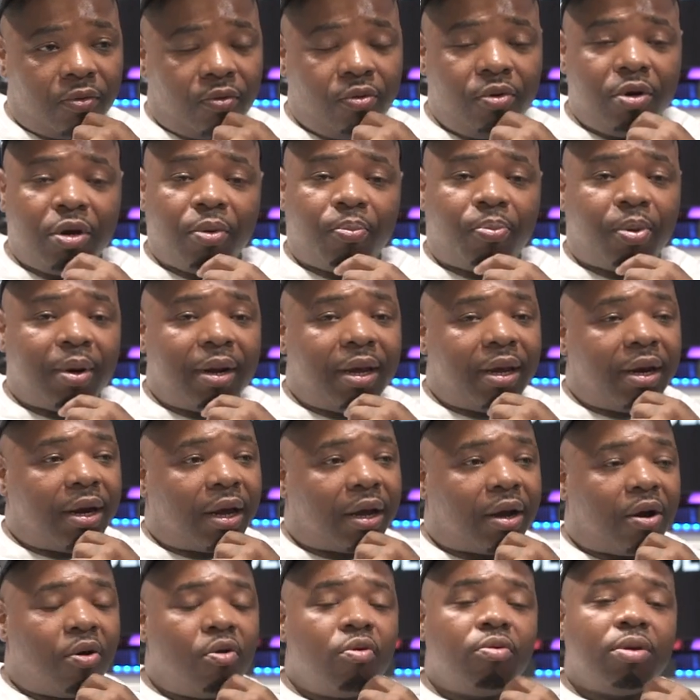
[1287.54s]
We to play in the
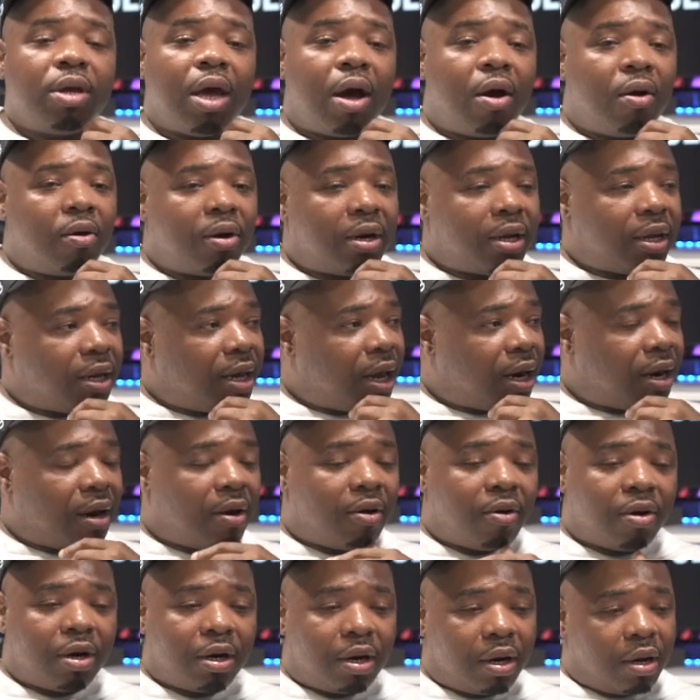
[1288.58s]
courtyard together
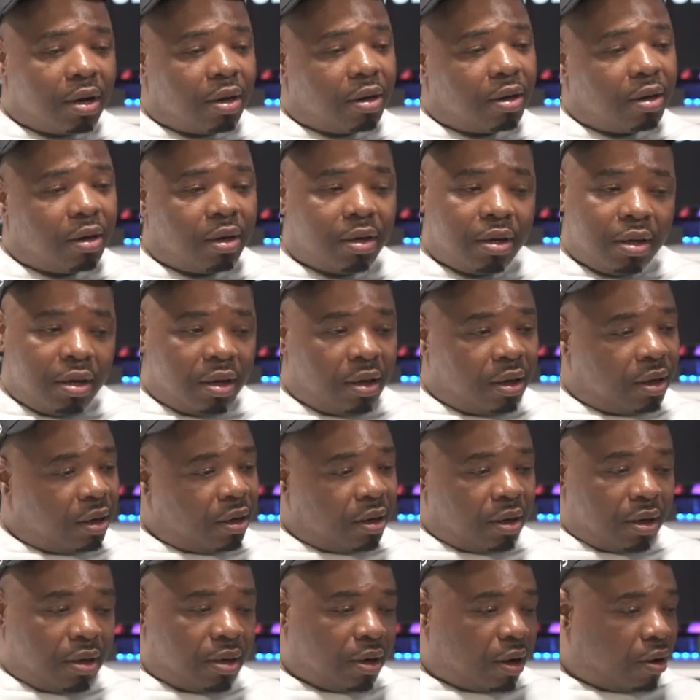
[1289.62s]
on the uh,
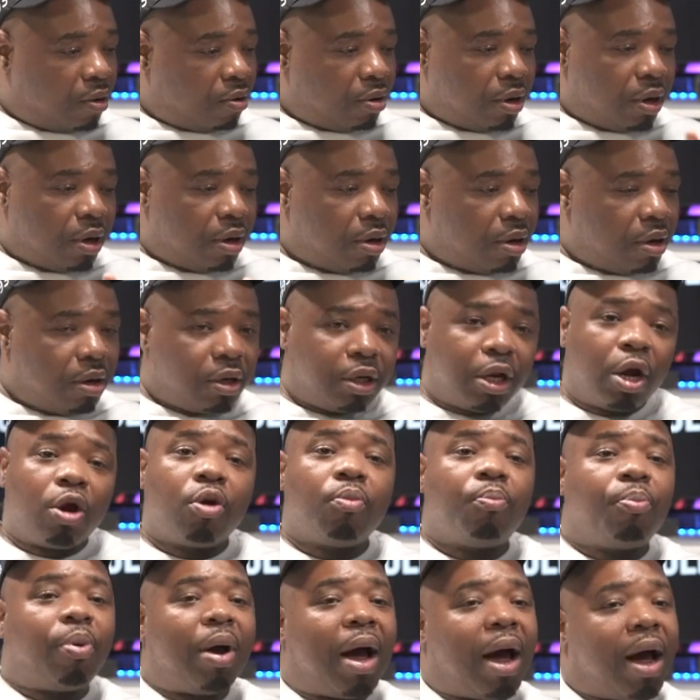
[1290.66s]
on the uh,
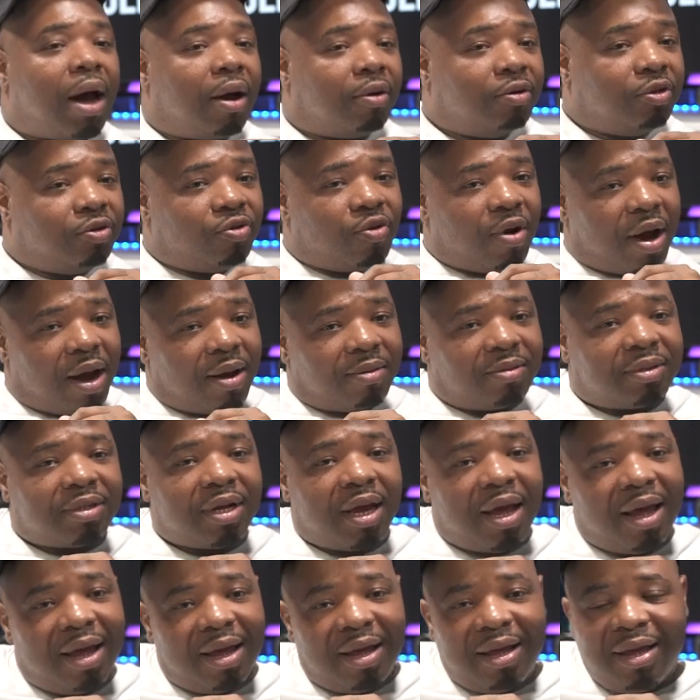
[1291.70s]
dirt pile. You know what I'm
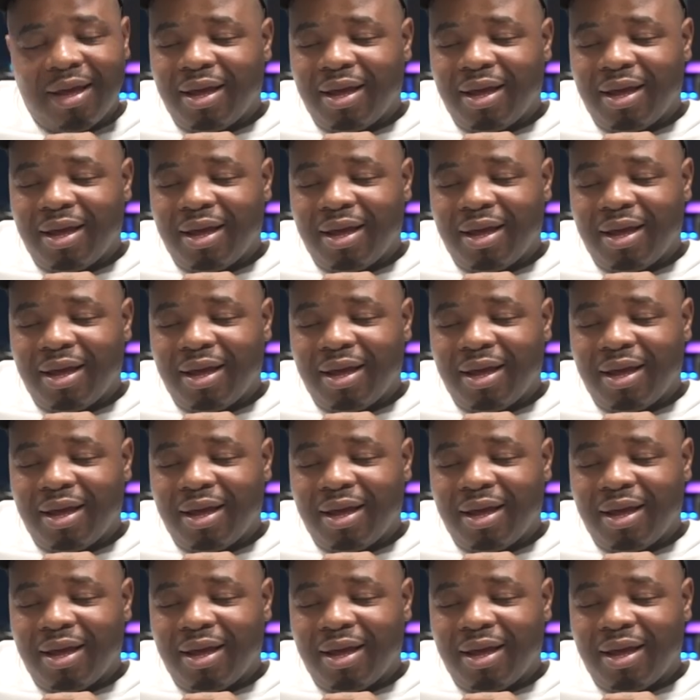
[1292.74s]
saying?